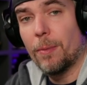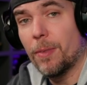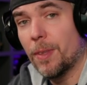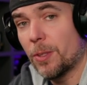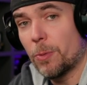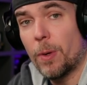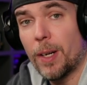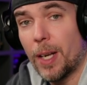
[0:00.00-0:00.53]

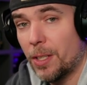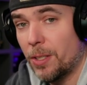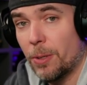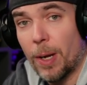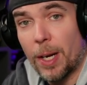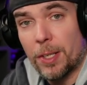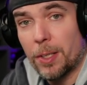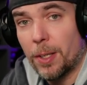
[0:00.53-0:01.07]
this one I do
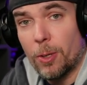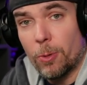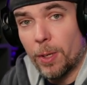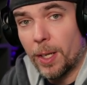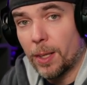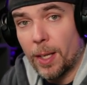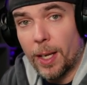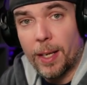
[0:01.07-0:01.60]
actually
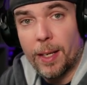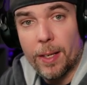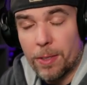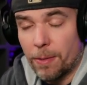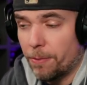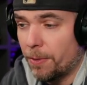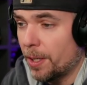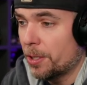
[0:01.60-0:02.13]
quite like as a
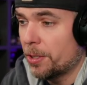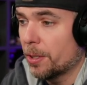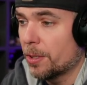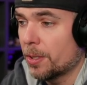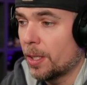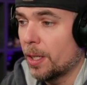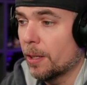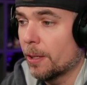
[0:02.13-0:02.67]
finisher
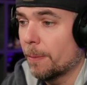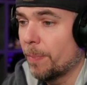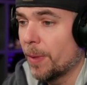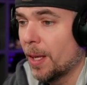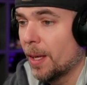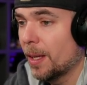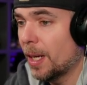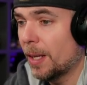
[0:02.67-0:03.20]
skill,
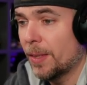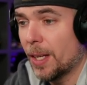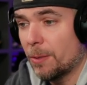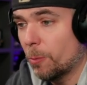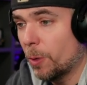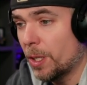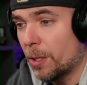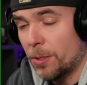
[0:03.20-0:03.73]
in that
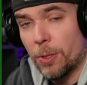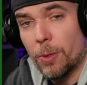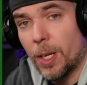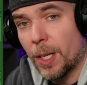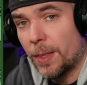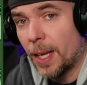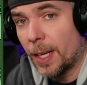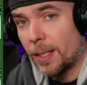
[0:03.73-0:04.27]
when you do
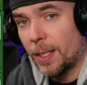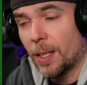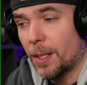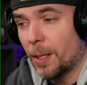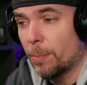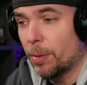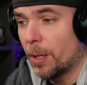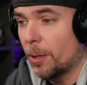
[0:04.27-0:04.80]
get that
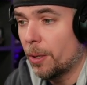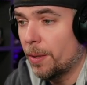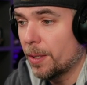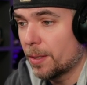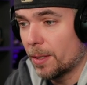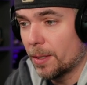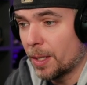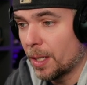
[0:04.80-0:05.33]
killing blow,
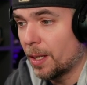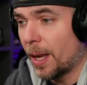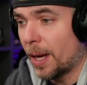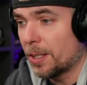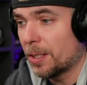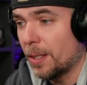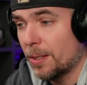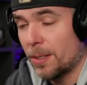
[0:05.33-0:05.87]
this is going to
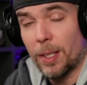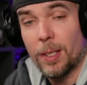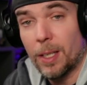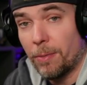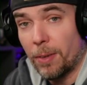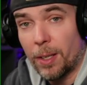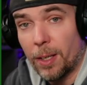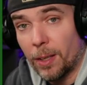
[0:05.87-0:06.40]
actually
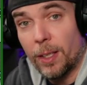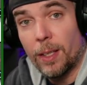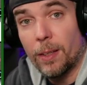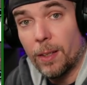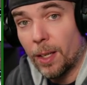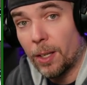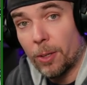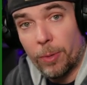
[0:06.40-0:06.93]
significantly
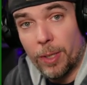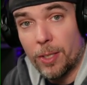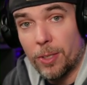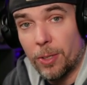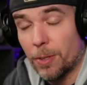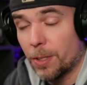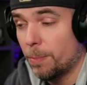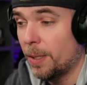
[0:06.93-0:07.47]
increase
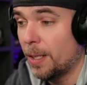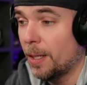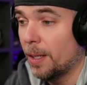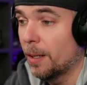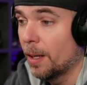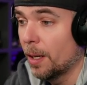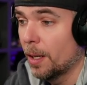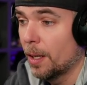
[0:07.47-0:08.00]
your speed,
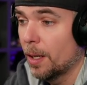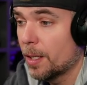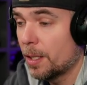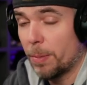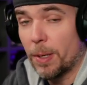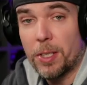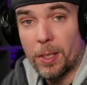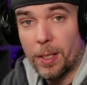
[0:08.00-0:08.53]

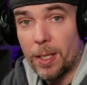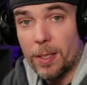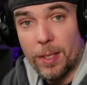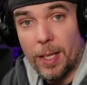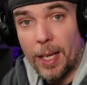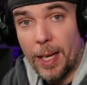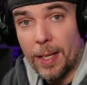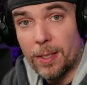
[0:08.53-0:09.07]
especially in
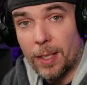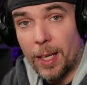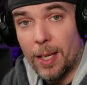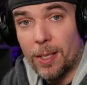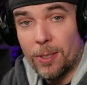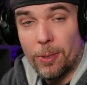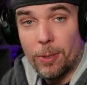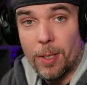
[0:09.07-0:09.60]
Zidane's
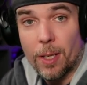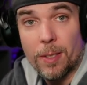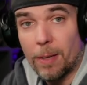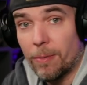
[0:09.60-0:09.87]
case, who does have